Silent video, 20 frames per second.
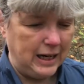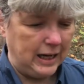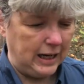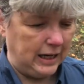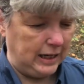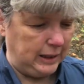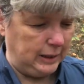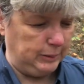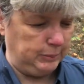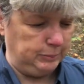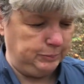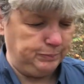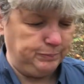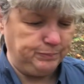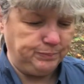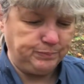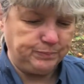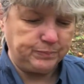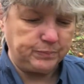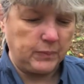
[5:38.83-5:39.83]
And
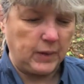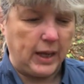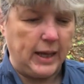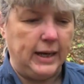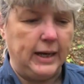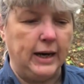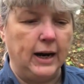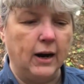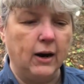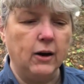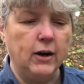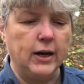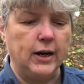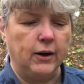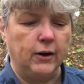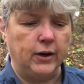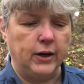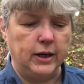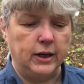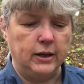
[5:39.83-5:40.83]
in our
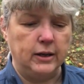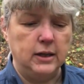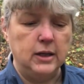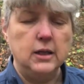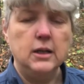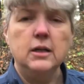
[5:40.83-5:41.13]
area,